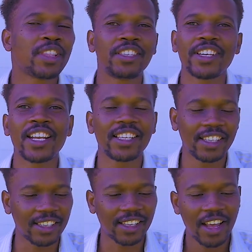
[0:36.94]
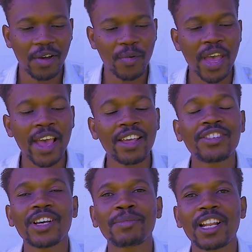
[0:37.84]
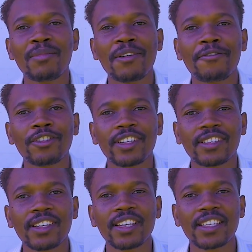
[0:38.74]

Genesis. We are in chapter number 46.